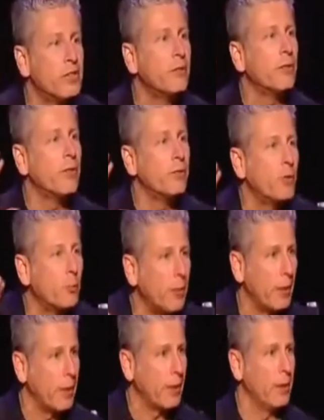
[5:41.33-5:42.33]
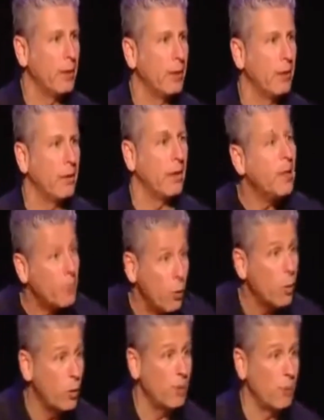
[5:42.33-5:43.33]
center of your brain in
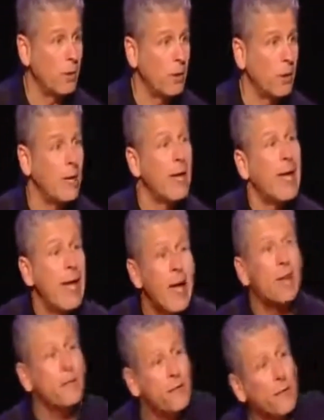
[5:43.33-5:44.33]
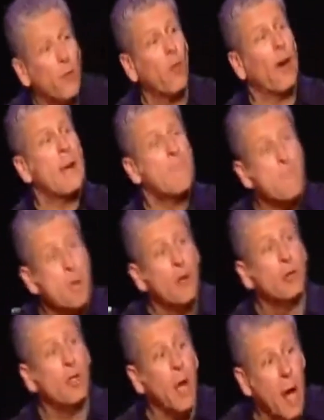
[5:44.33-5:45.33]
the womb, headed for
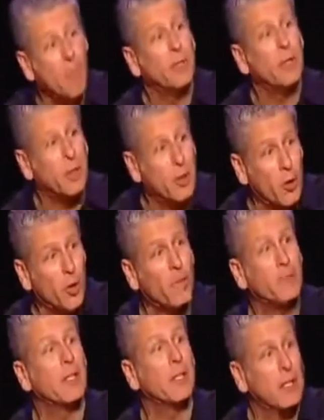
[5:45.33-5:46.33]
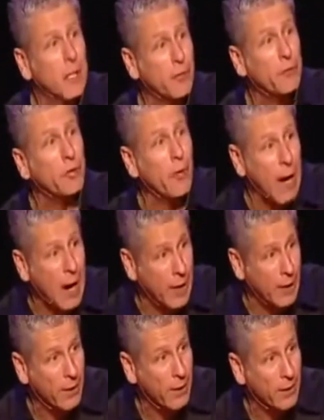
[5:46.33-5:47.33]
1,000,000 optic nerves that had left your
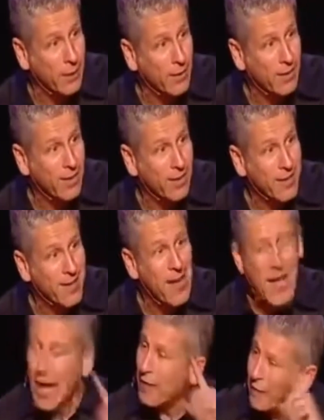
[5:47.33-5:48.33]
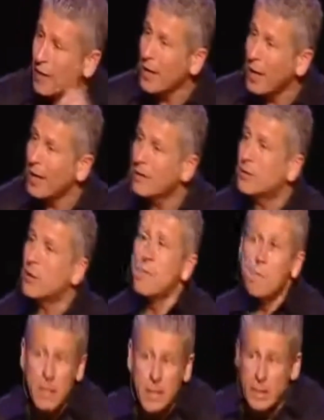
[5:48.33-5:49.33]
eye. And they had
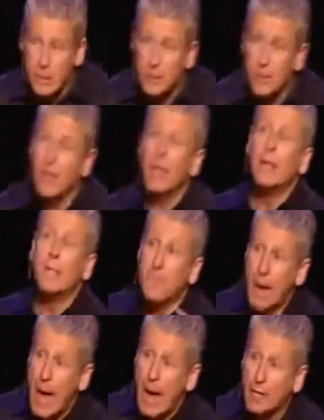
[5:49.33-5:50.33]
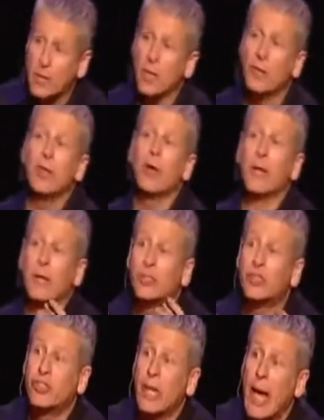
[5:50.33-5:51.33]
to meet and match their
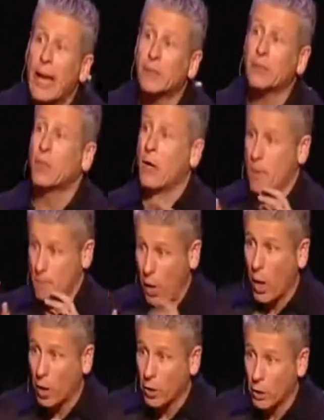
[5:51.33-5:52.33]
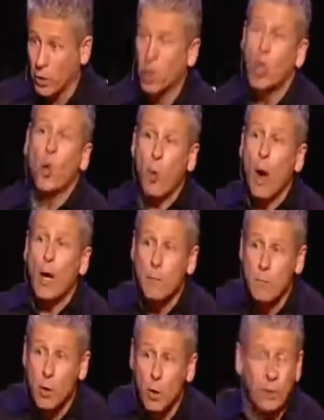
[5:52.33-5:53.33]
exact partner,
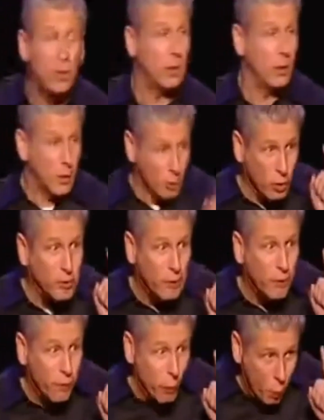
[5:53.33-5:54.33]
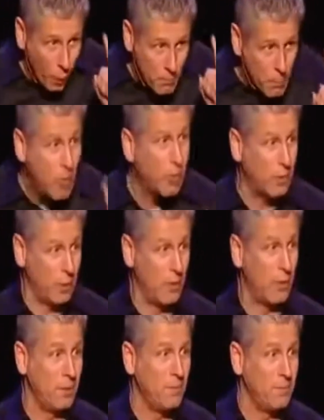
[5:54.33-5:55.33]
1,000,000 looking for 1,000,000.